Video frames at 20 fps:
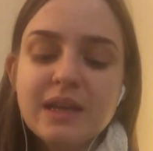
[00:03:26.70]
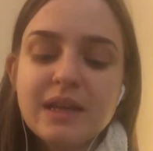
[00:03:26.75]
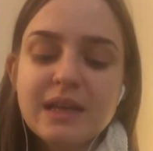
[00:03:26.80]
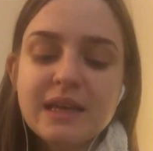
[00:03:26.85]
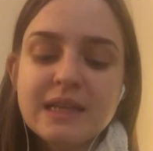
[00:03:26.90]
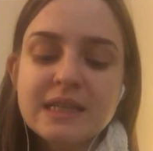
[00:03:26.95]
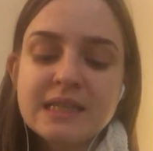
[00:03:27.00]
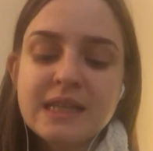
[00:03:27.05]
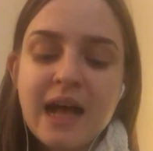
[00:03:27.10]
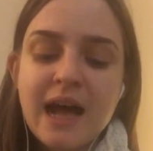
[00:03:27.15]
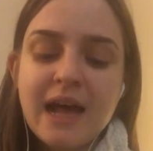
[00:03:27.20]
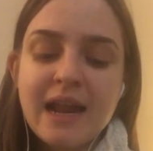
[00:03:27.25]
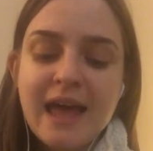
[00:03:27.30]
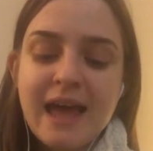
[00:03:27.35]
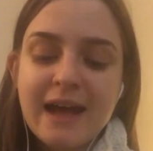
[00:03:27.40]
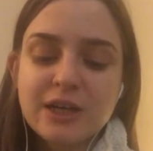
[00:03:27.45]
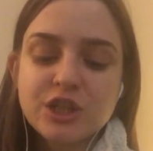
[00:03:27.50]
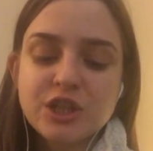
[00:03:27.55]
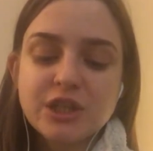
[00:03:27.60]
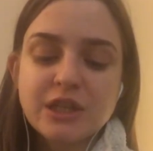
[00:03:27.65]
is not
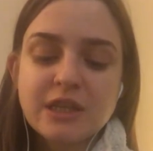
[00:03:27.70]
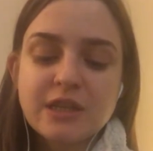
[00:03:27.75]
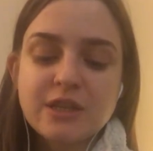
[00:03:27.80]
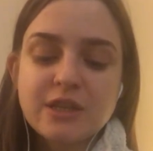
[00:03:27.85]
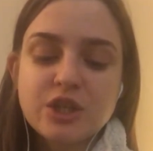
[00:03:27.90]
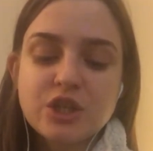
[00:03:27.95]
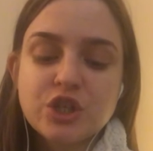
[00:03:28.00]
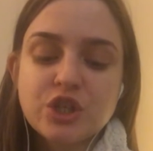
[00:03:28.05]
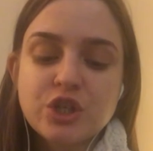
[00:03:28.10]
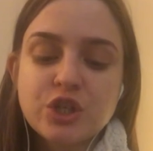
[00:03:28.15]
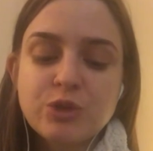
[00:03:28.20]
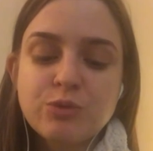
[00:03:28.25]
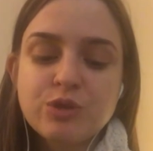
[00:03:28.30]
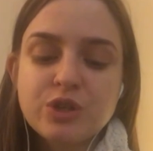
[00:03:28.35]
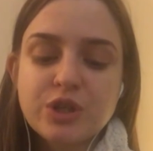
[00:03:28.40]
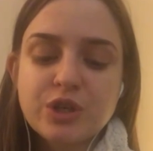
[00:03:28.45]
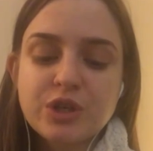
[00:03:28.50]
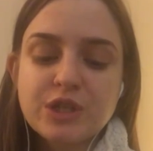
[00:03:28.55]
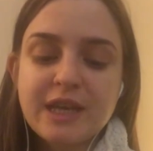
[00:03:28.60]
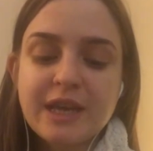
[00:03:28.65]
actually the
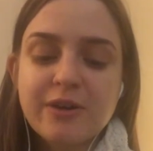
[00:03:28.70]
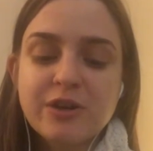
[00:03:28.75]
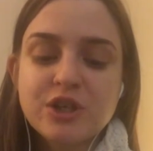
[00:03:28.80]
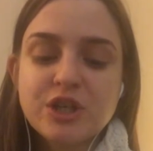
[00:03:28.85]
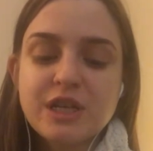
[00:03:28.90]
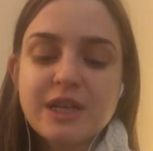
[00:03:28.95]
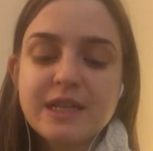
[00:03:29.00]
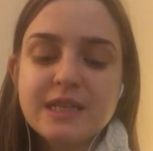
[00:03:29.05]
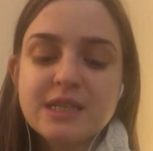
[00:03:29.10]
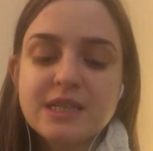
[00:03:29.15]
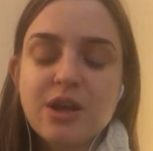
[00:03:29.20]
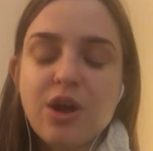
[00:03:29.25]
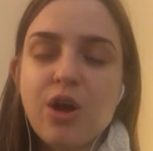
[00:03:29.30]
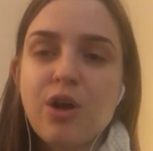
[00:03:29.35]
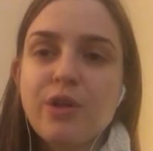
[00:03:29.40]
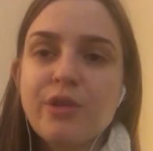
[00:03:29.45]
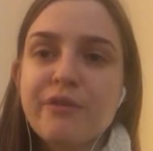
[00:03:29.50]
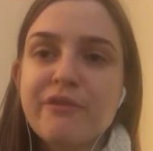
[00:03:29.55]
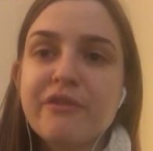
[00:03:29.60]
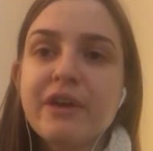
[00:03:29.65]
seducer's energy; it's
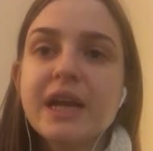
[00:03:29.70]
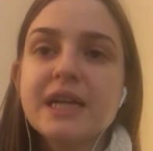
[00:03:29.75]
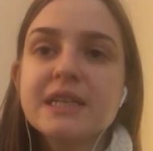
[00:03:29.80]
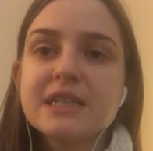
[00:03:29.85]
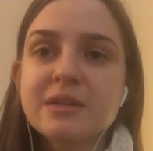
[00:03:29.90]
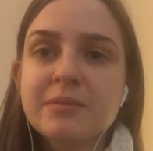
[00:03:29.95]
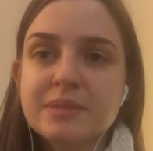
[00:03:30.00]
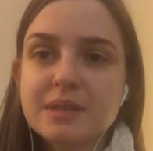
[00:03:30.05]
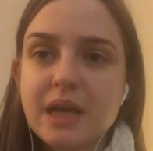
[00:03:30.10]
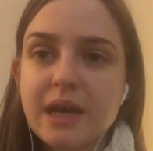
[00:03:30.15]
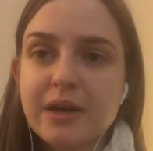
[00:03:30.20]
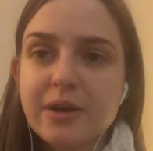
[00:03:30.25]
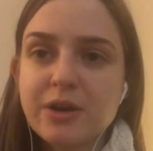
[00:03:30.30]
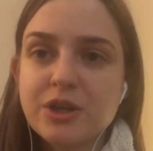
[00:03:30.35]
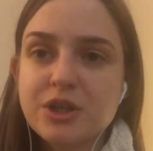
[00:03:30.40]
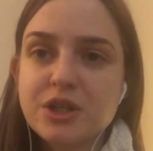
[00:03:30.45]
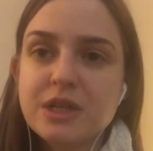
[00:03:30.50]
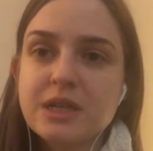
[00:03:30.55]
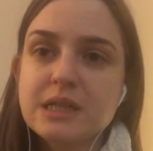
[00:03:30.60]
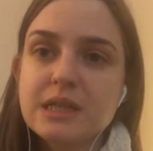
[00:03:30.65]
all the victim's
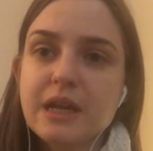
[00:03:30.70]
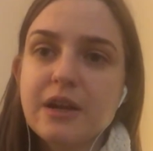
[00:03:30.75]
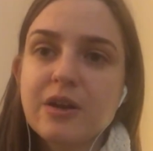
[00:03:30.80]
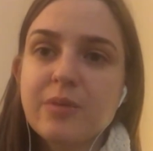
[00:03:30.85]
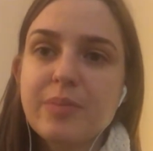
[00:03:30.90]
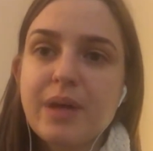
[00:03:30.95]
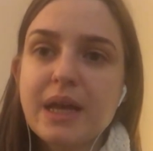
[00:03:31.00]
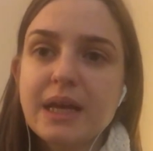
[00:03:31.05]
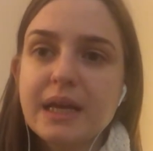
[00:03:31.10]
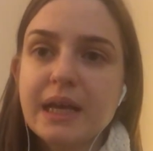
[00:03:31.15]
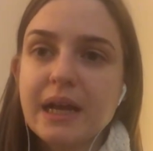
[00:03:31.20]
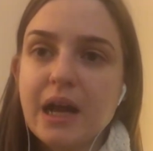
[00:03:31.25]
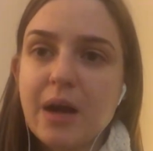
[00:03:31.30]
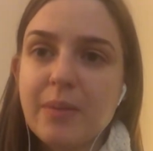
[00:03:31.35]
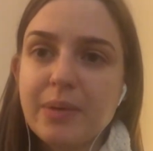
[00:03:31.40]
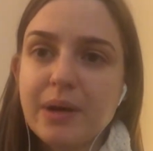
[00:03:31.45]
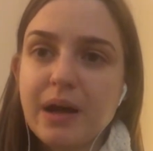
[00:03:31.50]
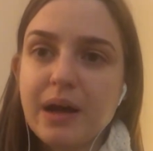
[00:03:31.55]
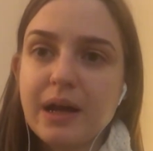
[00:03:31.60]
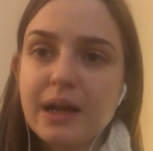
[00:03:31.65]
energies that you're picking
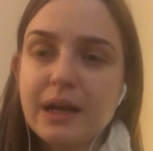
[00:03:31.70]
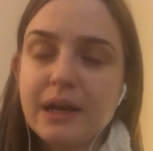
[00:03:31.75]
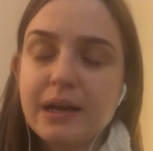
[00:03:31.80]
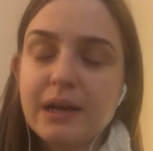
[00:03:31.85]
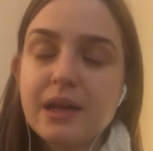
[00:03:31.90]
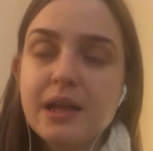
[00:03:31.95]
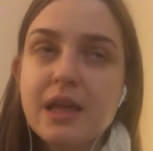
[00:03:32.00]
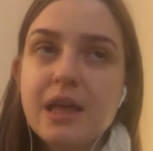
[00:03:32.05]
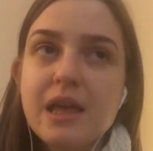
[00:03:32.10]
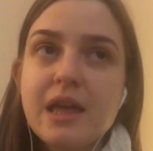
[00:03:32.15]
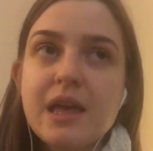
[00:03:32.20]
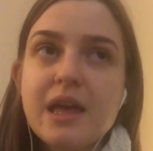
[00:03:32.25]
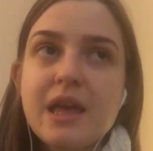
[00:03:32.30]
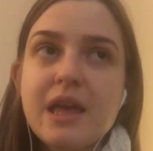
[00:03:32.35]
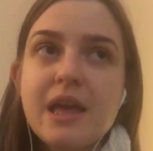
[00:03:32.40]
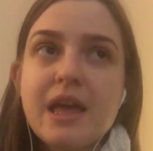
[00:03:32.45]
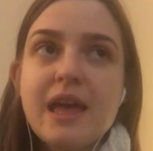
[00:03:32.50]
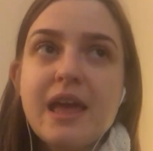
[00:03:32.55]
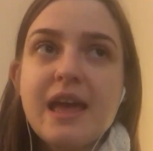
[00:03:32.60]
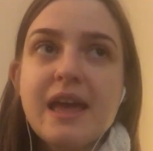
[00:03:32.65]
up on.
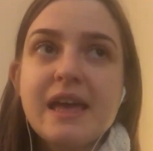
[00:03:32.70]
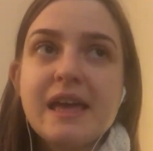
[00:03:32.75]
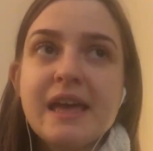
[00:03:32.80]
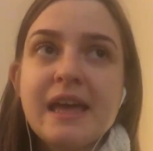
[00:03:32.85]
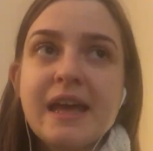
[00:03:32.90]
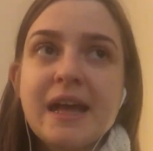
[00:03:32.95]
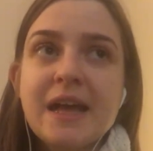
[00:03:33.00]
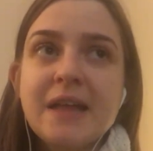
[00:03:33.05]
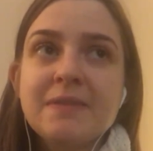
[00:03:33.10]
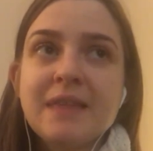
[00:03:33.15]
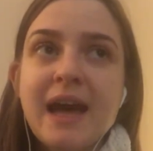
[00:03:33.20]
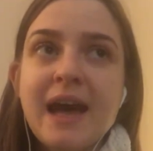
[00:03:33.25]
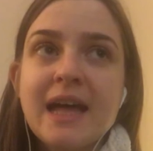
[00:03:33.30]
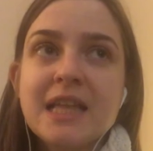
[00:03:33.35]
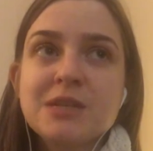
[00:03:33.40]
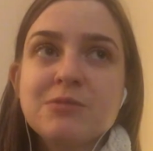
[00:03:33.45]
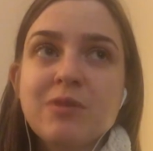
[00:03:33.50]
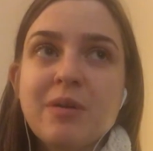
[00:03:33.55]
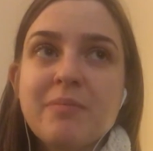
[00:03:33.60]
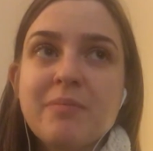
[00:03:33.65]
And
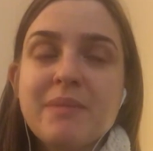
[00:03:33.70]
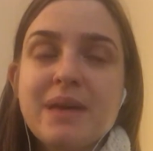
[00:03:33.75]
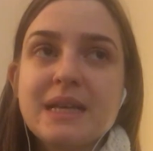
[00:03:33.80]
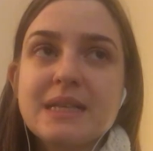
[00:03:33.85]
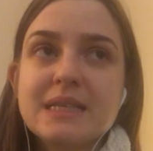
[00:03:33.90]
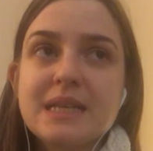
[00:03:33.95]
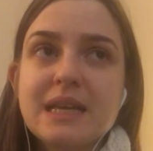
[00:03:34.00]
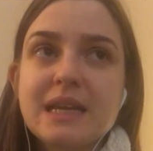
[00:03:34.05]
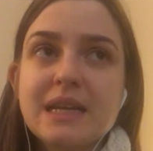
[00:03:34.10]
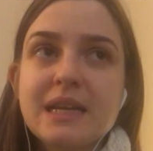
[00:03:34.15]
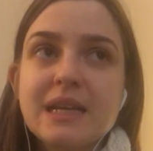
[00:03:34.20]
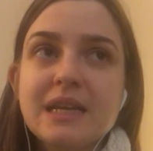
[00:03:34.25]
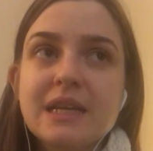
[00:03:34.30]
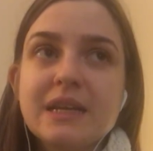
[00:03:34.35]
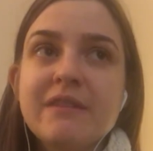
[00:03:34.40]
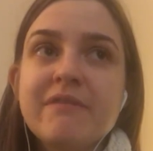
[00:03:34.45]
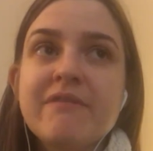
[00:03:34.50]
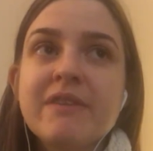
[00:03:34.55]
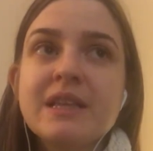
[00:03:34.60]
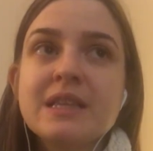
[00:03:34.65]
that's what makes it
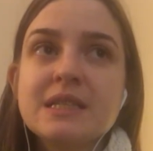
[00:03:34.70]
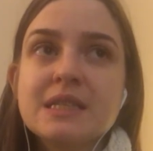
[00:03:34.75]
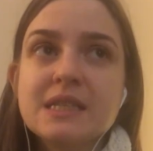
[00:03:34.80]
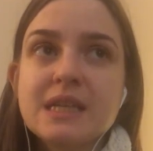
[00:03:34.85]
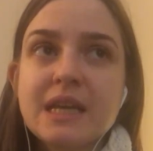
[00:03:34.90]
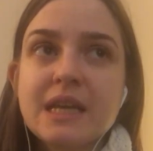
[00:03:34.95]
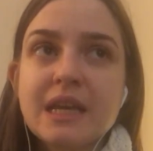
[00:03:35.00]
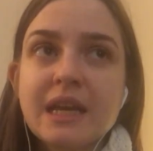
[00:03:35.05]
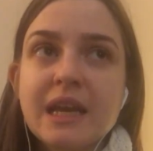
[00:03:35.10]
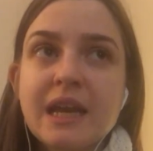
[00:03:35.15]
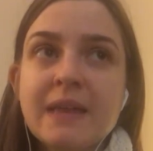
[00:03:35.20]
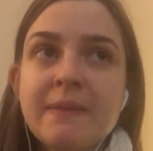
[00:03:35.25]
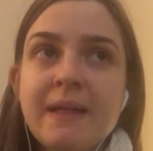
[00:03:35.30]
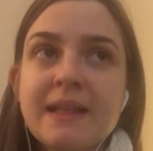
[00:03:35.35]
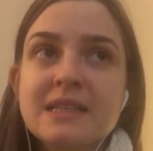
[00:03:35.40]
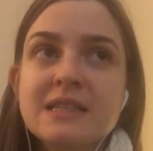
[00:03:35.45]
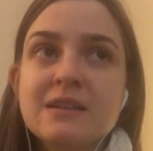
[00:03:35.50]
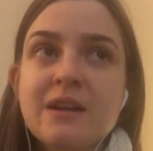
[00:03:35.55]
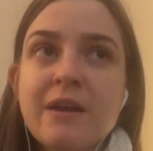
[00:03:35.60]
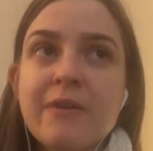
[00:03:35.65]
convincing. And
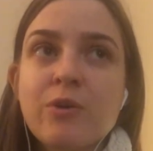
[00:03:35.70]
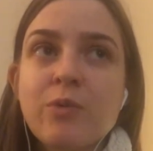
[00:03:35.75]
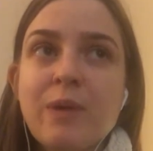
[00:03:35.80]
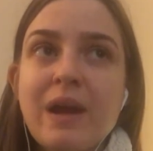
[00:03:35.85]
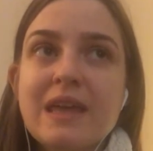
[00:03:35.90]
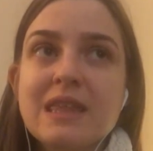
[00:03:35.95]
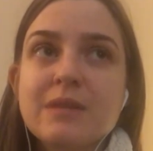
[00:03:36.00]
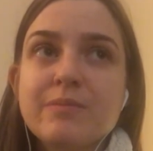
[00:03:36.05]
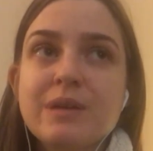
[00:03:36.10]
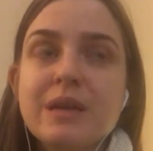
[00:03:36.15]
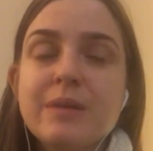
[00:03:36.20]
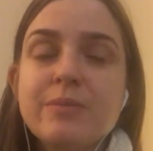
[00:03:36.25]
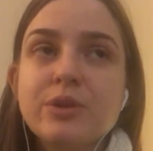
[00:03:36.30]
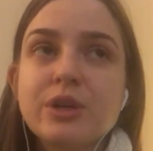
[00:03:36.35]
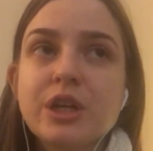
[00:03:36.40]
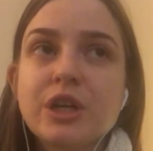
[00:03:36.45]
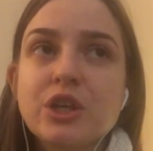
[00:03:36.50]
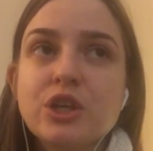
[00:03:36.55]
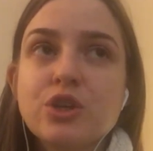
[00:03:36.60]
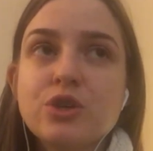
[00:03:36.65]
that's another way that people
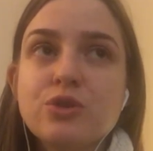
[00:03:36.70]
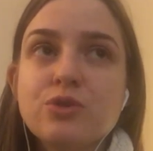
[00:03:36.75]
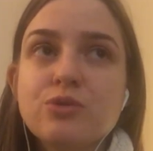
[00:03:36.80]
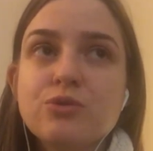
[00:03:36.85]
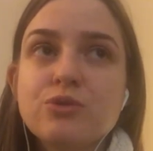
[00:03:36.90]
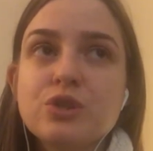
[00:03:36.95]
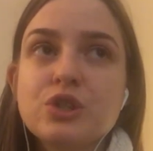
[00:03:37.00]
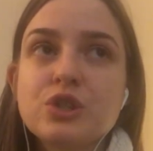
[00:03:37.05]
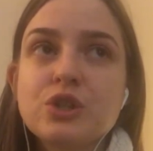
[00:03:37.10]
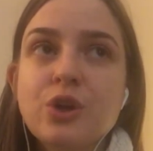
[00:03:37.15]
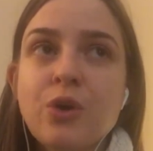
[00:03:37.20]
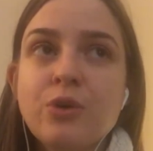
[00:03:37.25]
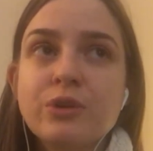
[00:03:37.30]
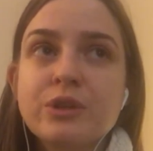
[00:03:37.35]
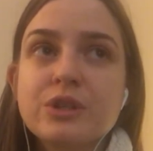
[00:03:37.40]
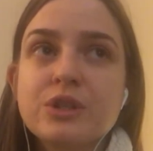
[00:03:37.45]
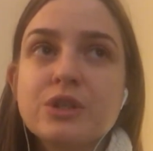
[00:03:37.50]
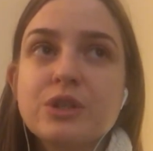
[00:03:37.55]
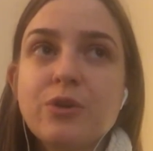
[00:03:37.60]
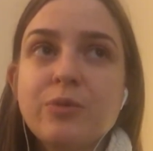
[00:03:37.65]
can use
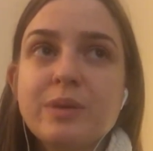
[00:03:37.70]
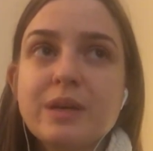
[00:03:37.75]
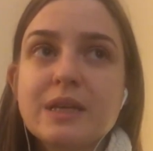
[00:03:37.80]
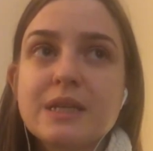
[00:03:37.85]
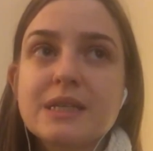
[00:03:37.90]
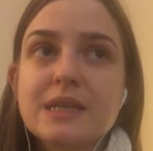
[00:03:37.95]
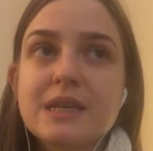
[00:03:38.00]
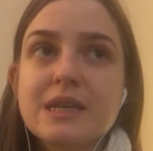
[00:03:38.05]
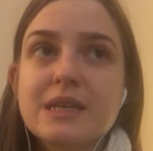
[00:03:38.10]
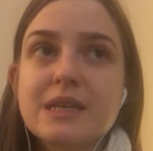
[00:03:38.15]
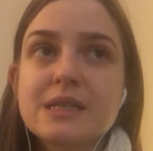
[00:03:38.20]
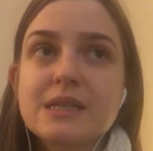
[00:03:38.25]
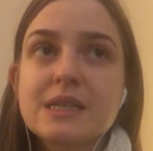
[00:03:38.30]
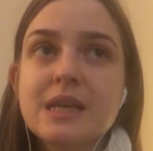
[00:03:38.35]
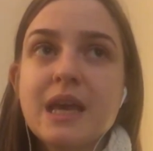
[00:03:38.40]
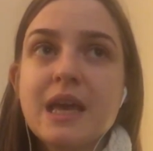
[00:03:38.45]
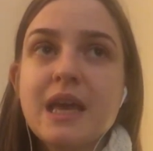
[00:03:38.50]
stolen soul pieces